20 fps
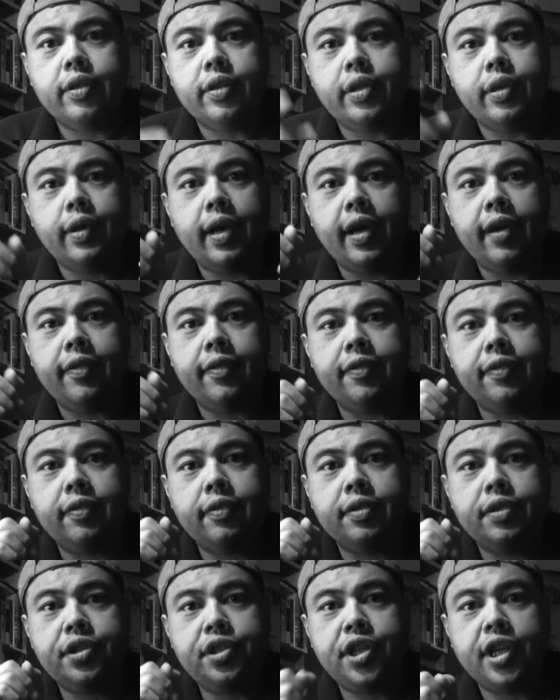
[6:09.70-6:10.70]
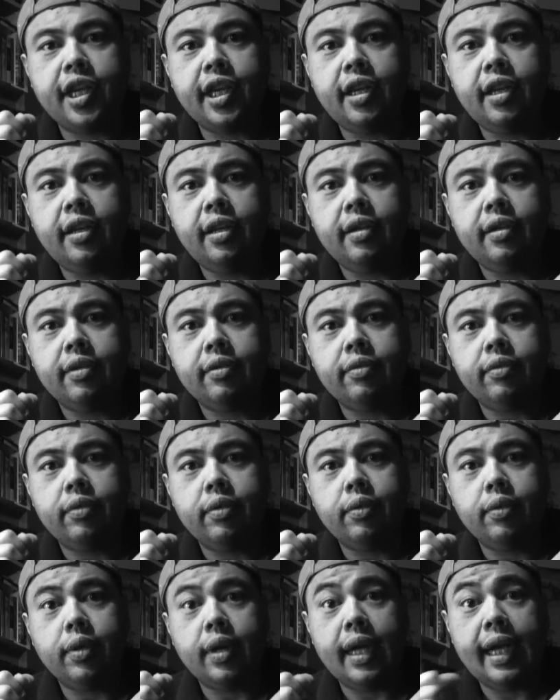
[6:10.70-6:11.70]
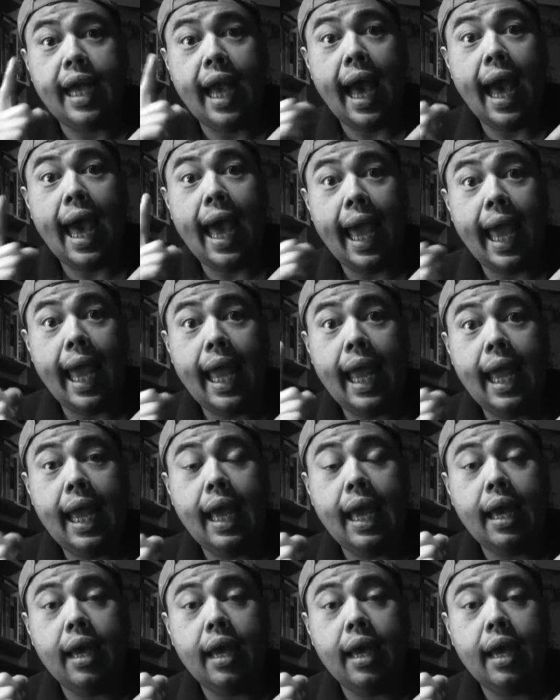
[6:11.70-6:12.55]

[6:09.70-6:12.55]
you have chicken, guy,